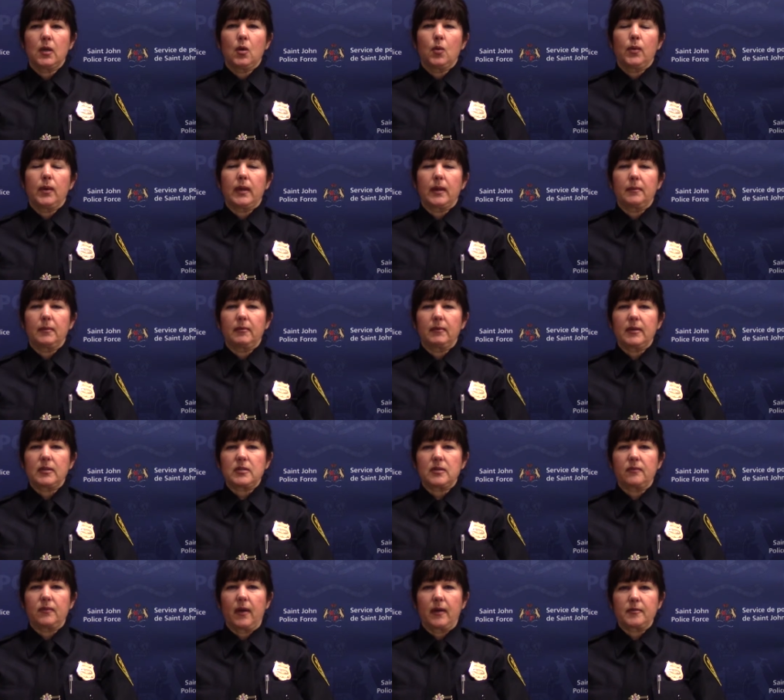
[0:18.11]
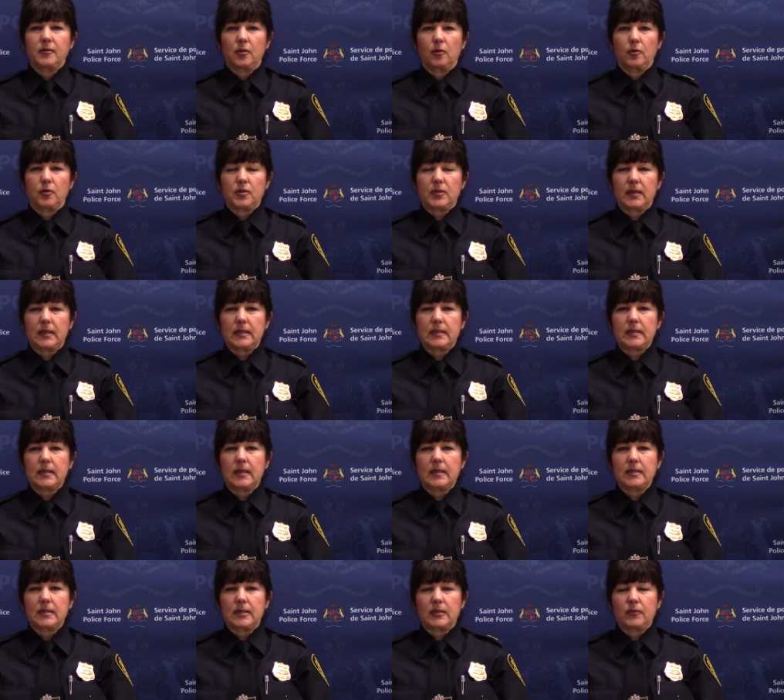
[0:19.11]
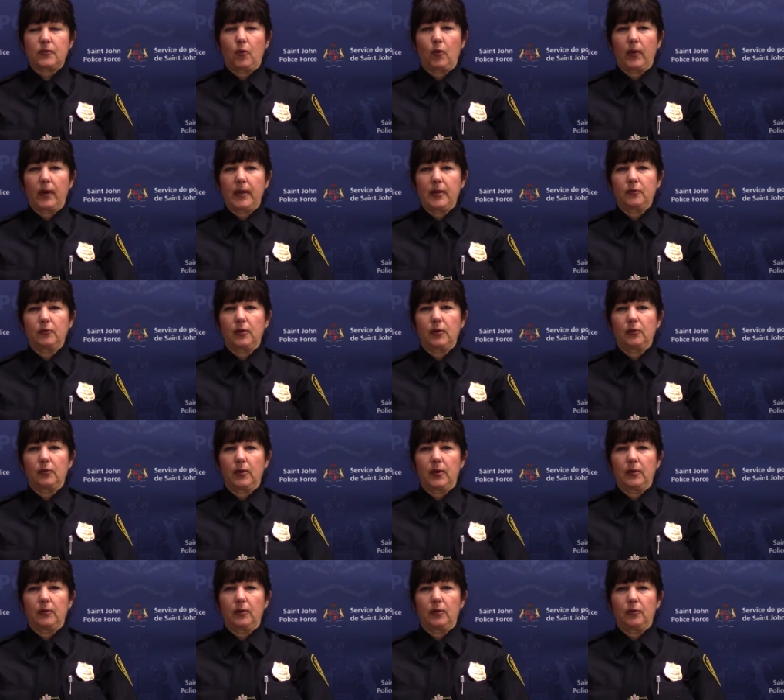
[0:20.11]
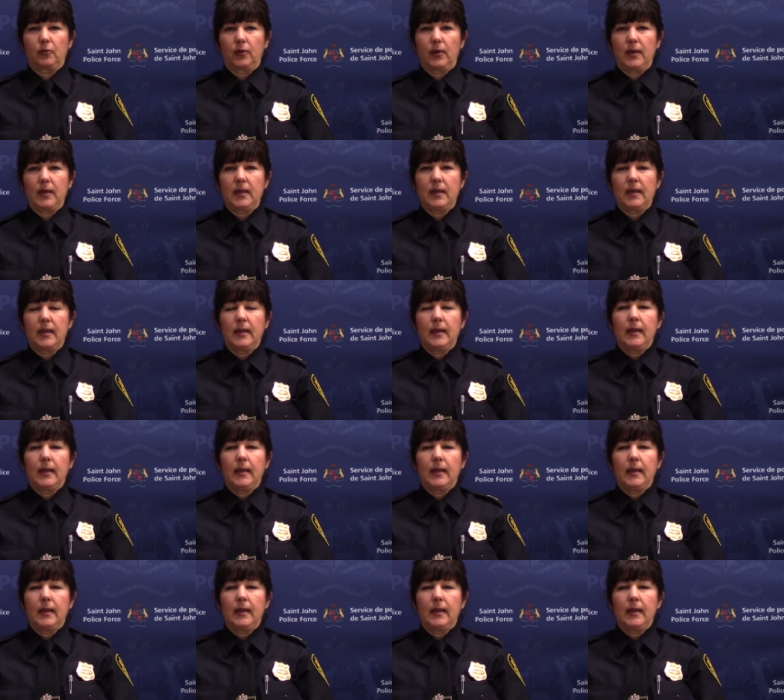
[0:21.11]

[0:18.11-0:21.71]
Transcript: We can be reached at 506 648 3333,